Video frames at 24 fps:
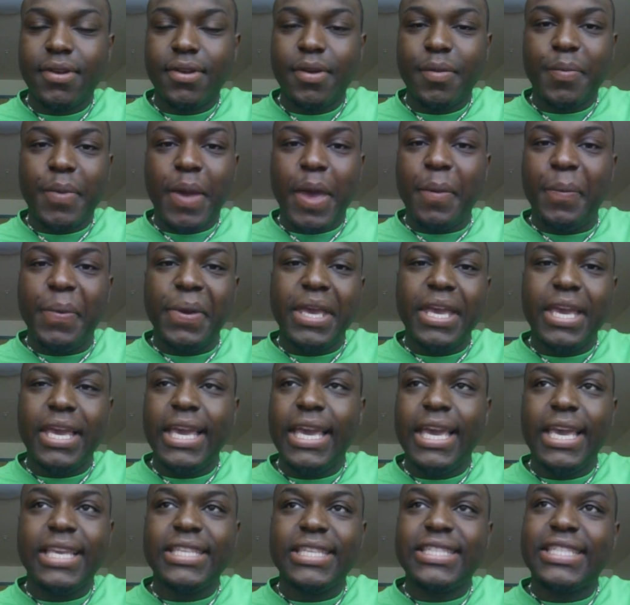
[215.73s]

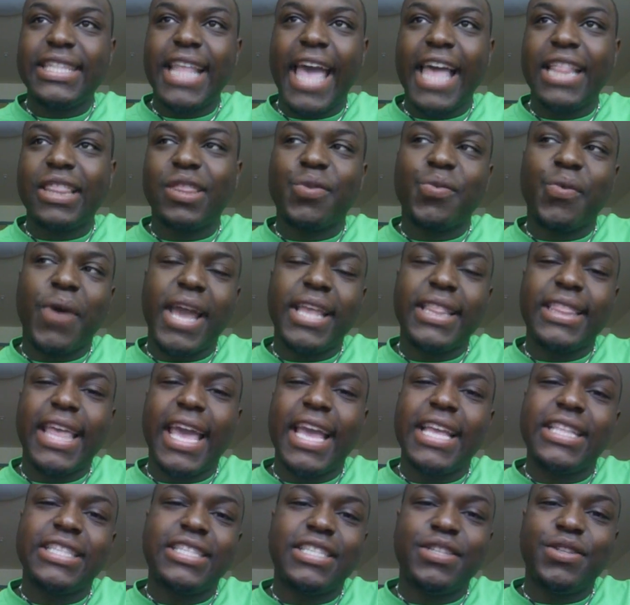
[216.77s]
Baby, it's not the right
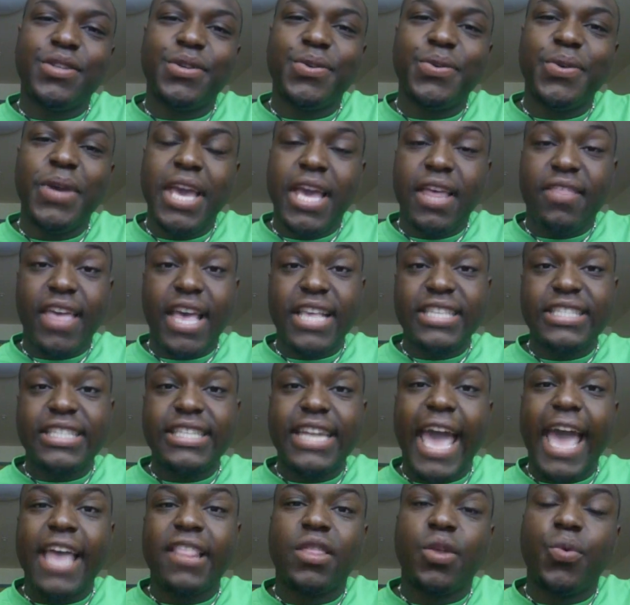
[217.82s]
thing to do. That's
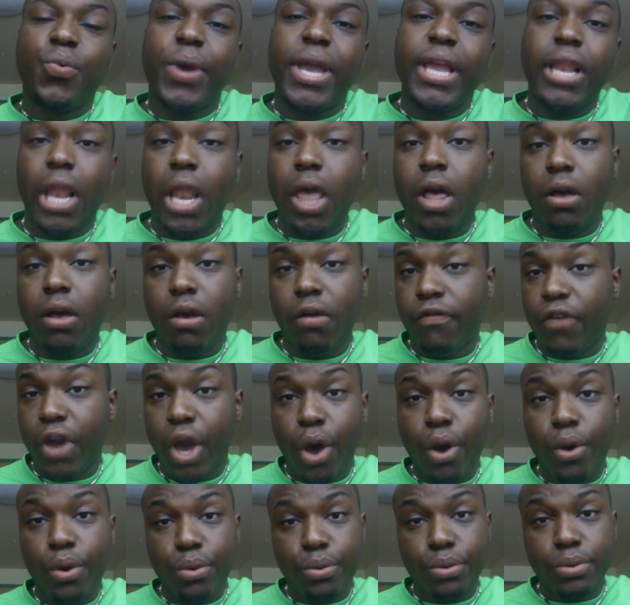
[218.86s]
not the way love
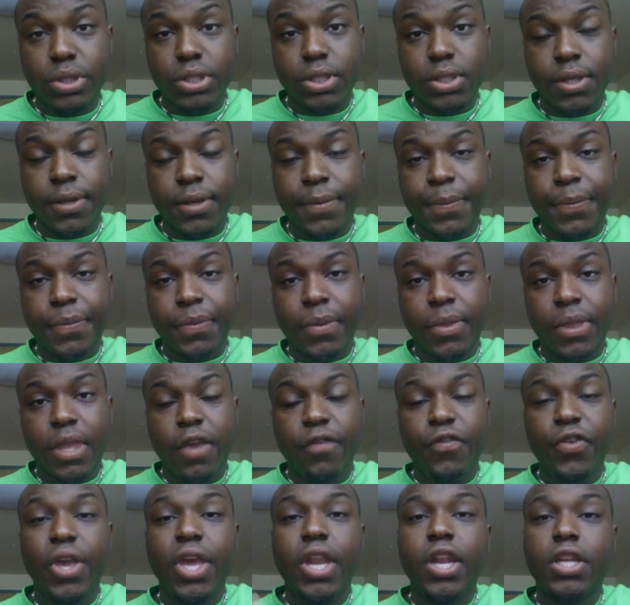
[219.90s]
goes.
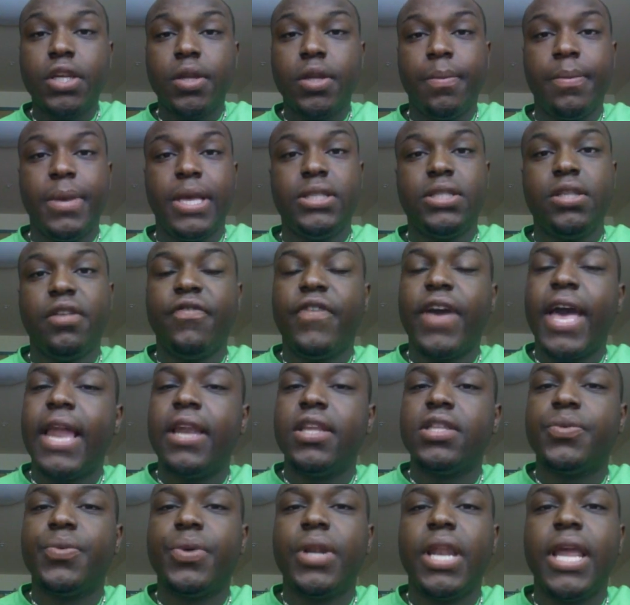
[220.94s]
If you're in a domestic
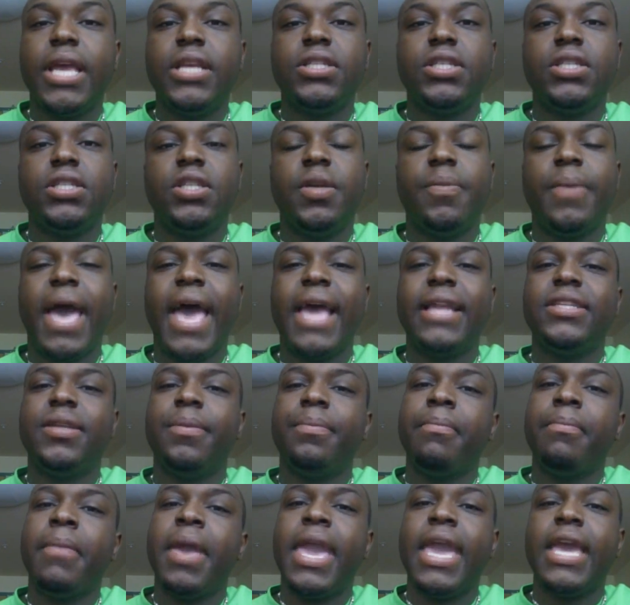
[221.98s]
violence relationship, I
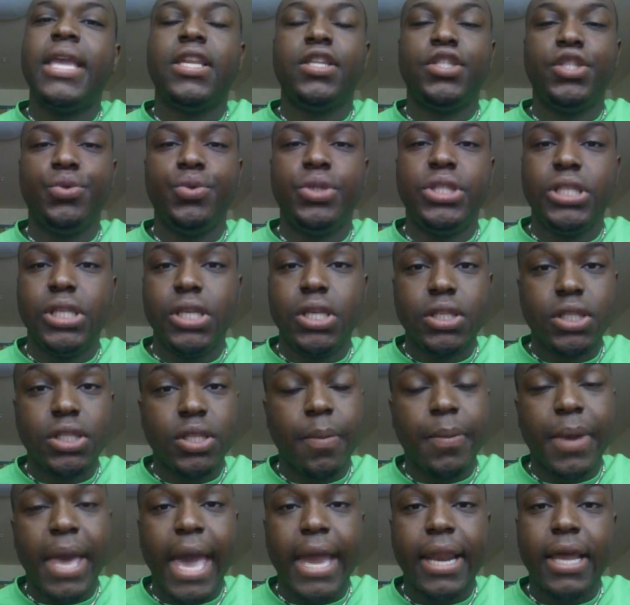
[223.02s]
demand that you seek
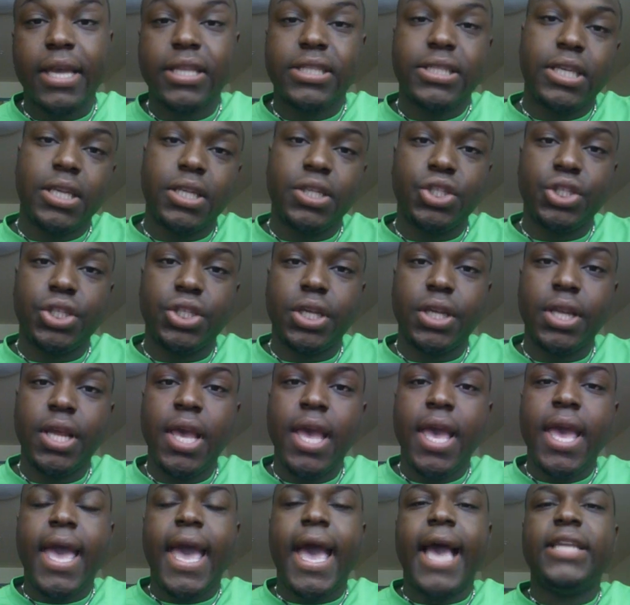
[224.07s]
some kind of attention.
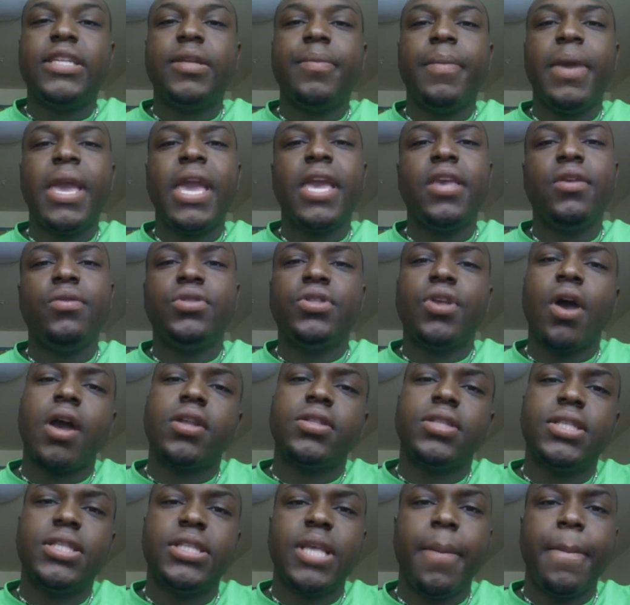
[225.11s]
I demand you talk
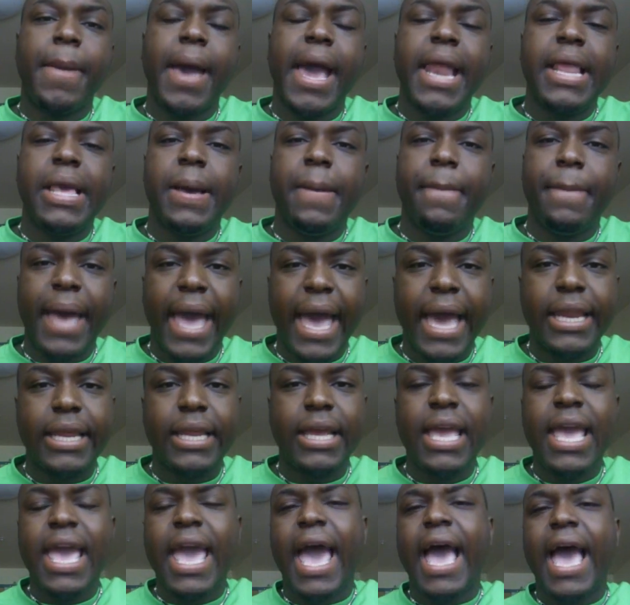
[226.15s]
to somebody about it.
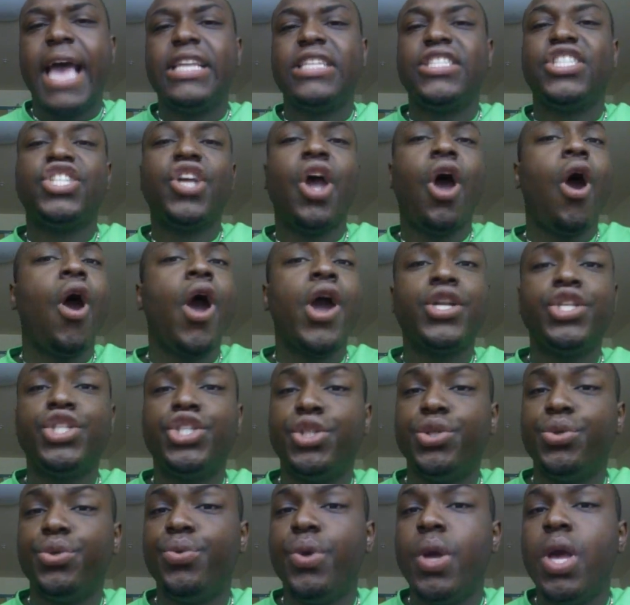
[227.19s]
I charge
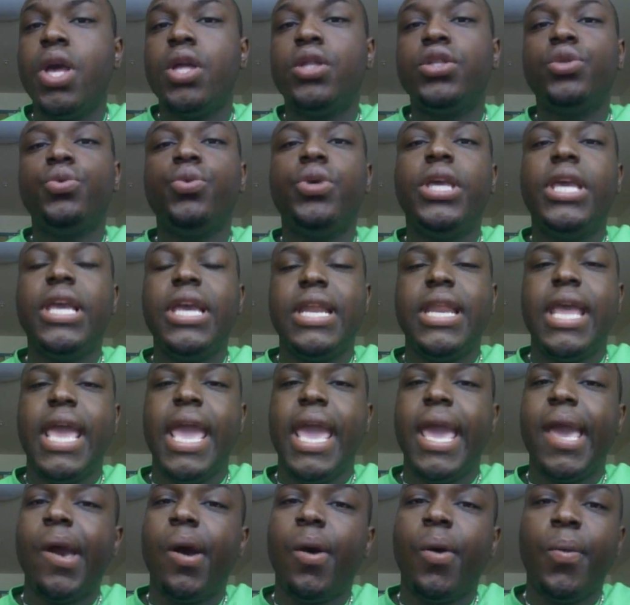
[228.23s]
you to get
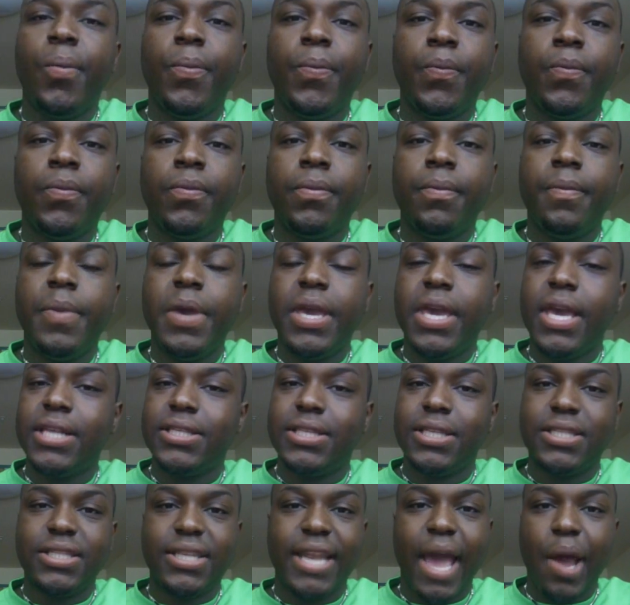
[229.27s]
help, because
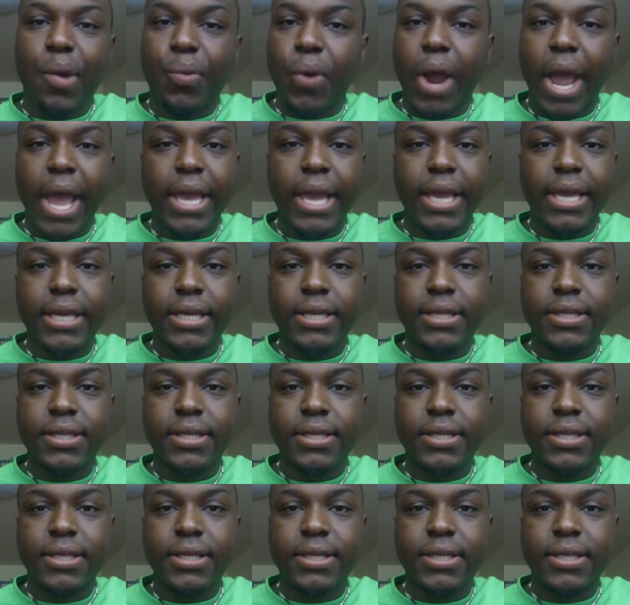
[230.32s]
it's not right.